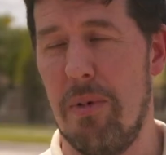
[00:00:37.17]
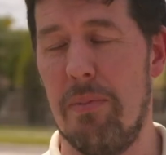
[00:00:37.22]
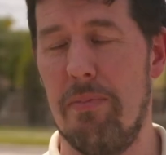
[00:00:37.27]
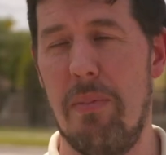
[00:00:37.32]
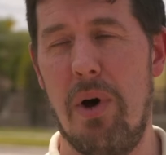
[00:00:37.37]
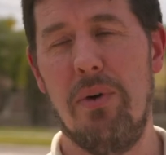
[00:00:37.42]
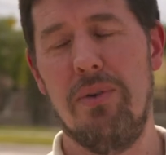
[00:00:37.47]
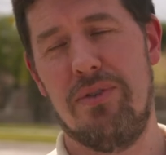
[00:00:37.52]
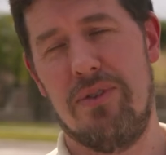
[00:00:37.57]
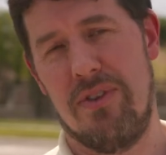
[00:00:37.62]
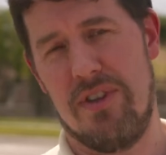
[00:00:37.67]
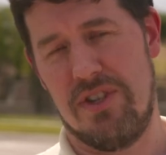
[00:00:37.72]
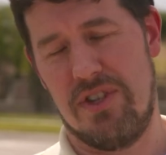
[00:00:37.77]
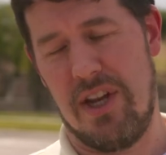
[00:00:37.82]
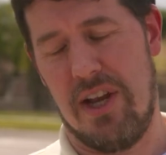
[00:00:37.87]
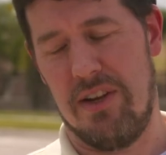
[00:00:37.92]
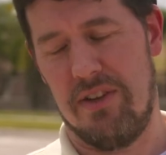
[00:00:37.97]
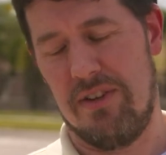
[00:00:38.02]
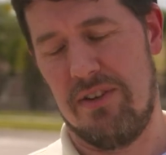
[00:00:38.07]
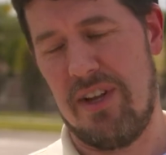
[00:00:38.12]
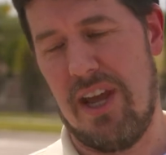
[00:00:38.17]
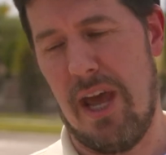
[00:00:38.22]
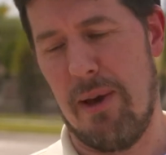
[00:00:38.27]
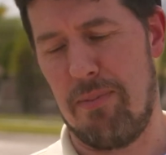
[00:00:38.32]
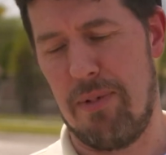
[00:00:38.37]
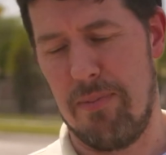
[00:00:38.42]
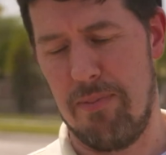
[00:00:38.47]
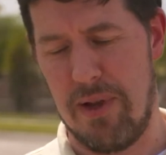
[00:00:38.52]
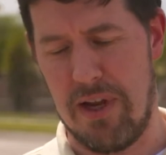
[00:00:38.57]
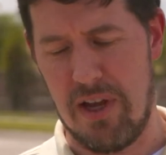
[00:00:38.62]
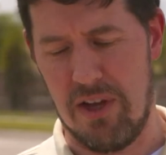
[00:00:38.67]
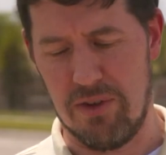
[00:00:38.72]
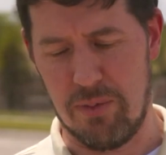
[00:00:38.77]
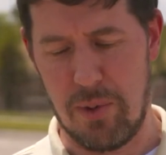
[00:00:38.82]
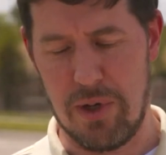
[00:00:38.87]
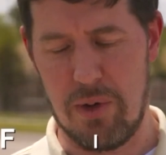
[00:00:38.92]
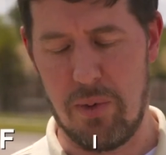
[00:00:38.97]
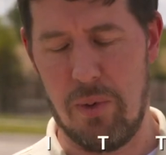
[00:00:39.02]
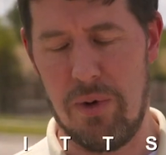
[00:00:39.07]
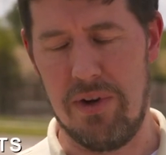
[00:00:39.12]
but most of the changes happen because
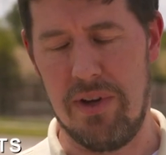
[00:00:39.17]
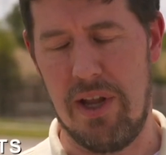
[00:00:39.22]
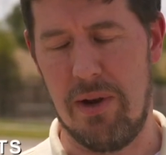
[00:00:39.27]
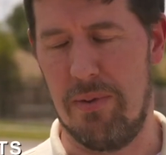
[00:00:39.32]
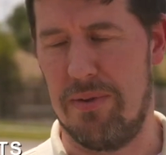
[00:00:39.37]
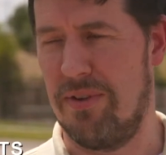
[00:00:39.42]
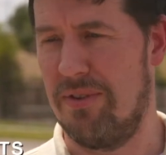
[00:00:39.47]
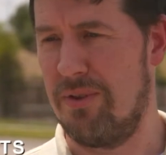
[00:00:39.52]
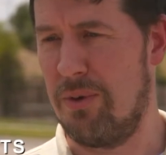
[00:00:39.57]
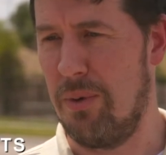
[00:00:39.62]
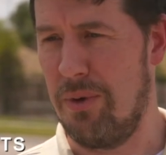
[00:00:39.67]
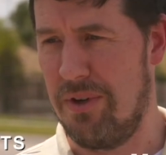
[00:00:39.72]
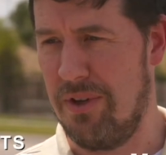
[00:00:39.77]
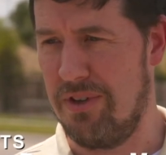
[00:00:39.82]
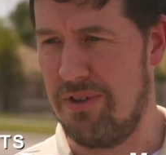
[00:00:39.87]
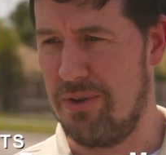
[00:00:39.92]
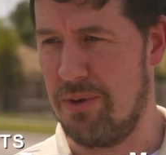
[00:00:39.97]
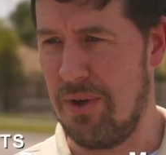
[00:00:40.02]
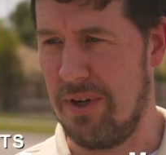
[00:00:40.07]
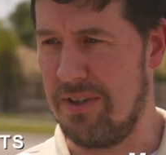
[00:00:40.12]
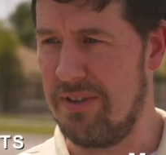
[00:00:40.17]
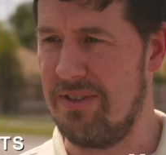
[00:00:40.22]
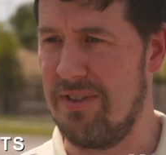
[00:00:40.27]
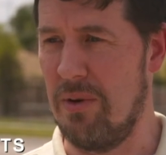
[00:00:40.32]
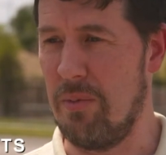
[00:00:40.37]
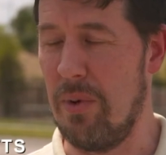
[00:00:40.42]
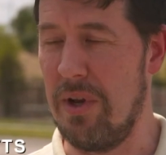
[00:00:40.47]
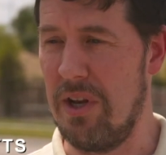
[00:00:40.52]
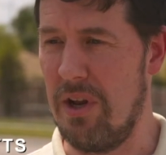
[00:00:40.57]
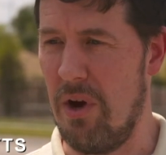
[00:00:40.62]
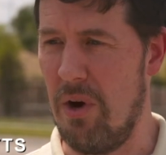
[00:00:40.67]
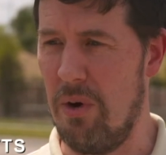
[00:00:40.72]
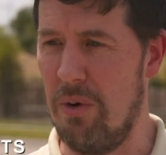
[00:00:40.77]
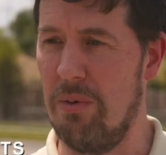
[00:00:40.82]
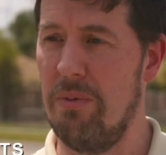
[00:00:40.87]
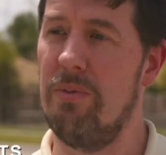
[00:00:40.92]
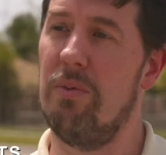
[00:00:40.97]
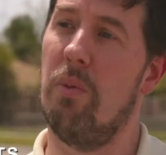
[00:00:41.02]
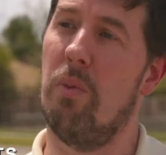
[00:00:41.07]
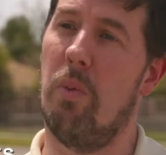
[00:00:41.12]
we coordinate with the school districts and we know
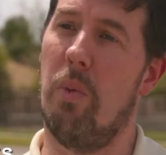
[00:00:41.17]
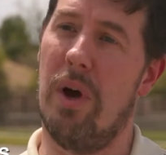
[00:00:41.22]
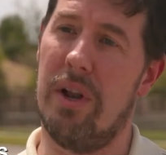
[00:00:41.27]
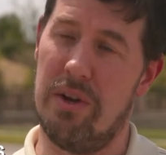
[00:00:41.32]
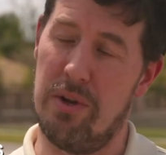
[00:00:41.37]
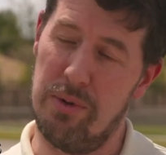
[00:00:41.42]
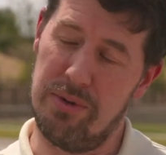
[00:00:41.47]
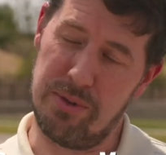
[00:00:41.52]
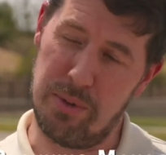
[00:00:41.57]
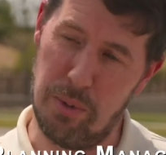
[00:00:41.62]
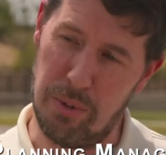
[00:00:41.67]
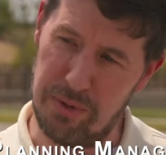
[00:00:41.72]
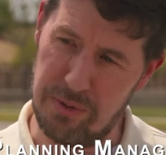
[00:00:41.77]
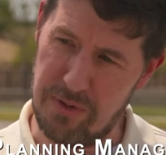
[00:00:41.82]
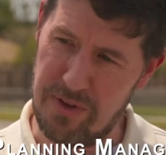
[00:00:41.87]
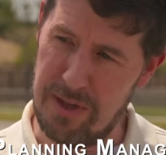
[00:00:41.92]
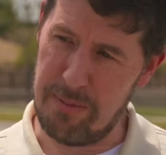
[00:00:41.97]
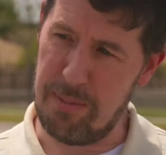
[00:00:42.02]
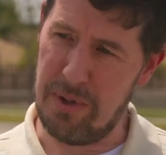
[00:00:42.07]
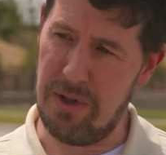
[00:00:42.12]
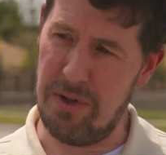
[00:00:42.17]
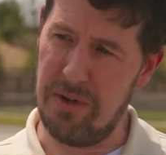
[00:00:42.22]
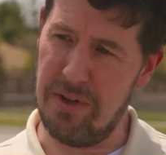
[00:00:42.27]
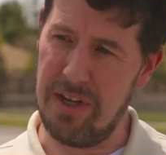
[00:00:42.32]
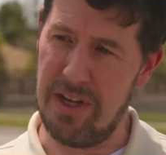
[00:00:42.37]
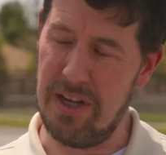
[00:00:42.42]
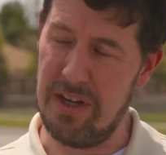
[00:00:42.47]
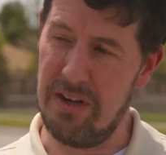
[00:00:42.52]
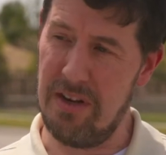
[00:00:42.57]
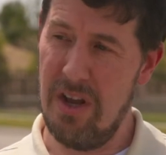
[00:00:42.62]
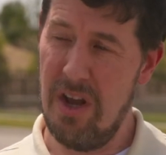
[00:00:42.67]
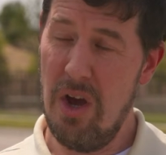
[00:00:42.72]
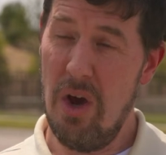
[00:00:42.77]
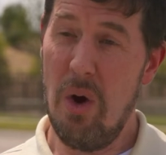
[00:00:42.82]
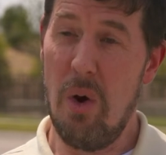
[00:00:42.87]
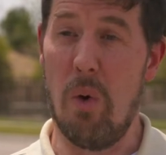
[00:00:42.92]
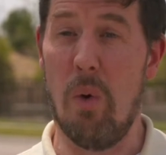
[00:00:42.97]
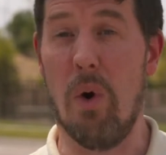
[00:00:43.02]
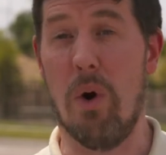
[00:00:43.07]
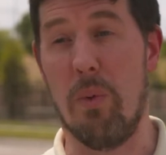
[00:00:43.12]
what new schools are they building
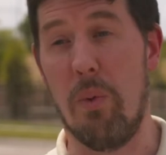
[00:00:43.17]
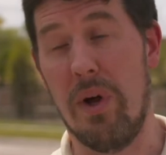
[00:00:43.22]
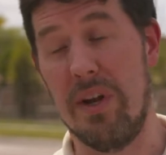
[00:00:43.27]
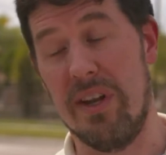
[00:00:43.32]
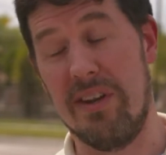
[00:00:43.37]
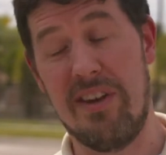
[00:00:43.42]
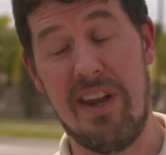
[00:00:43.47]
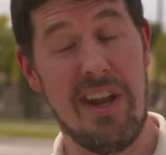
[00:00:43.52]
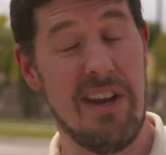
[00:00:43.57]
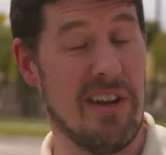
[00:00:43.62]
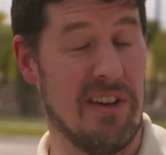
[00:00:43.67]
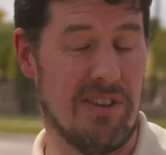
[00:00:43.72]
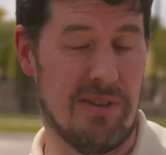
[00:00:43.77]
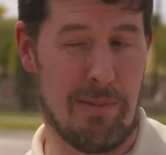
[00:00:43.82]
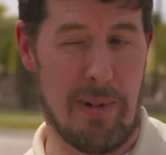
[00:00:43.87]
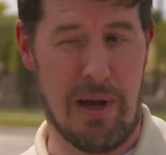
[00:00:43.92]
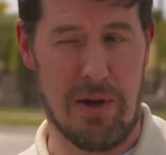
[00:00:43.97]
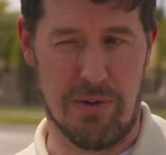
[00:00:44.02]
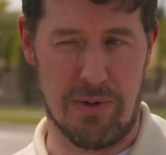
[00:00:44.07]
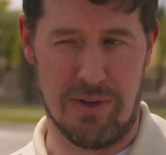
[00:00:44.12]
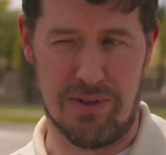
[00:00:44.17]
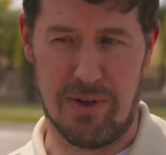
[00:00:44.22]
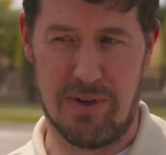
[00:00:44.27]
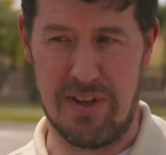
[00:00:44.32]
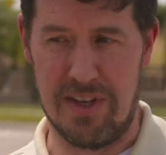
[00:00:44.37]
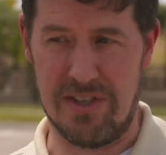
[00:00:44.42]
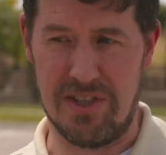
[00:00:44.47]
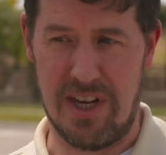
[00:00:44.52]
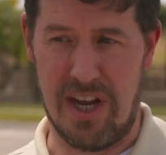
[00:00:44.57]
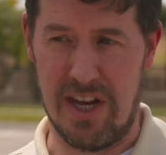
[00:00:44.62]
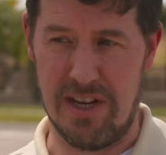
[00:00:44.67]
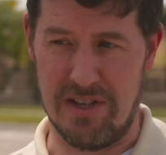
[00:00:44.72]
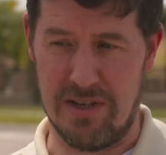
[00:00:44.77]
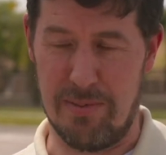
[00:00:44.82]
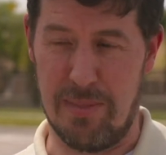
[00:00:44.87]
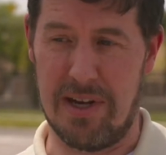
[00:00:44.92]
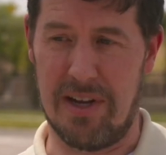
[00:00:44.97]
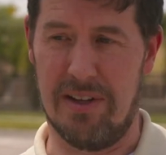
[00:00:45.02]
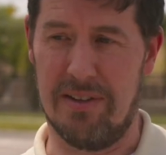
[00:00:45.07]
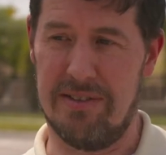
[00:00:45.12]
or what attendance boundaries are they changing
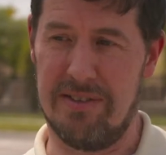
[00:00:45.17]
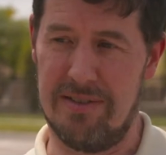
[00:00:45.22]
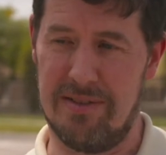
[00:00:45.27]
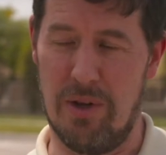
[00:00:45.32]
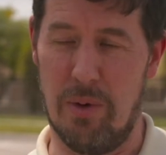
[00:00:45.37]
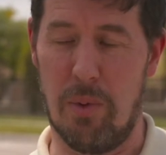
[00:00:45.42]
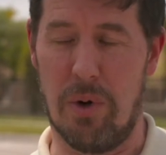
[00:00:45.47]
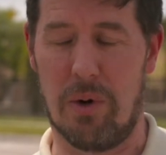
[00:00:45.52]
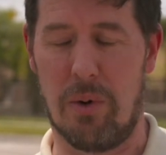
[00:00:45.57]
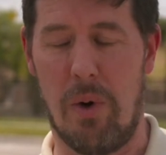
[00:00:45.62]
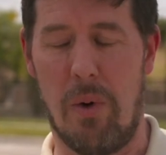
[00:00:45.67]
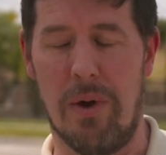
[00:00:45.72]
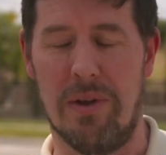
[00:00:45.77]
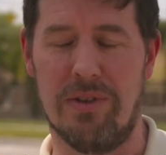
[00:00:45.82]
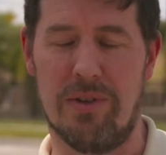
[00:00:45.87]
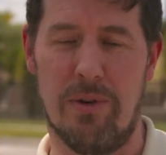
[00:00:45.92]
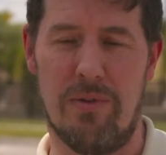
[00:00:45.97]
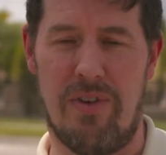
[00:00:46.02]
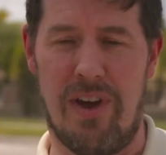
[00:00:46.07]
because you know, we're growing so